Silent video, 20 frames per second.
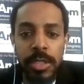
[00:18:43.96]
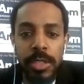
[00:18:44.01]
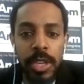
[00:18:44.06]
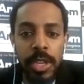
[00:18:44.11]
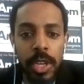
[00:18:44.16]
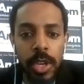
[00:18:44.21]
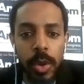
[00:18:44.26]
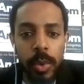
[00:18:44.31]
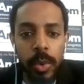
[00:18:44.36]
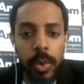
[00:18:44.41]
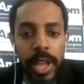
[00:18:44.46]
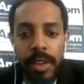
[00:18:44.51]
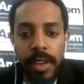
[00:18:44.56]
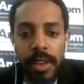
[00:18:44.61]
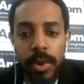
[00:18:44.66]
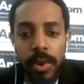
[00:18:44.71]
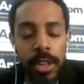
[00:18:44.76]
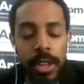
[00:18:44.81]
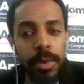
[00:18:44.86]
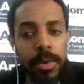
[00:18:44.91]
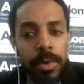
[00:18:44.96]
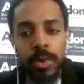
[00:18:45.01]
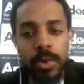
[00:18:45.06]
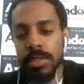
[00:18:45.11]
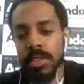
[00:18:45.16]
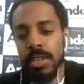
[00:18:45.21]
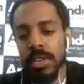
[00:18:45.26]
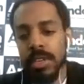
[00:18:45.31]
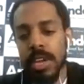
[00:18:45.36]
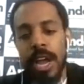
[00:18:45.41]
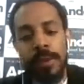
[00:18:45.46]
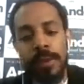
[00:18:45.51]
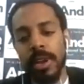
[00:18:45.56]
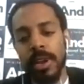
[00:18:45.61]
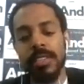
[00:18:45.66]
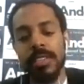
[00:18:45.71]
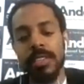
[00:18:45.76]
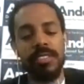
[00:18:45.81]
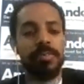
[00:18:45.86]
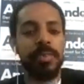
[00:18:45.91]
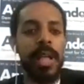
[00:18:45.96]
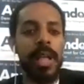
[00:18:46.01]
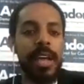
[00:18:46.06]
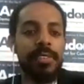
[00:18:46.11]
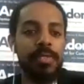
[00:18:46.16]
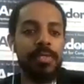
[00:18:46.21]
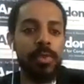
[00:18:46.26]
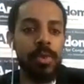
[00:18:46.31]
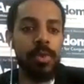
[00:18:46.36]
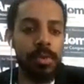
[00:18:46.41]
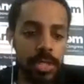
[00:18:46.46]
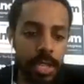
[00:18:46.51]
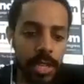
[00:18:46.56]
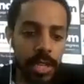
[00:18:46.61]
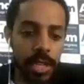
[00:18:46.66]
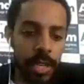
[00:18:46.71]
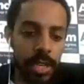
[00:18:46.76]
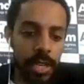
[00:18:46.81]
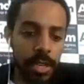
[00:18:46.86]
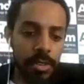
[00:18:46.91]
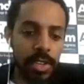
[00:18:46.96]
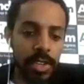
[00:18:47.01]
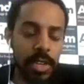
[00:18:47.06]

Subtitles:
we have one of the most comprehensive platforms of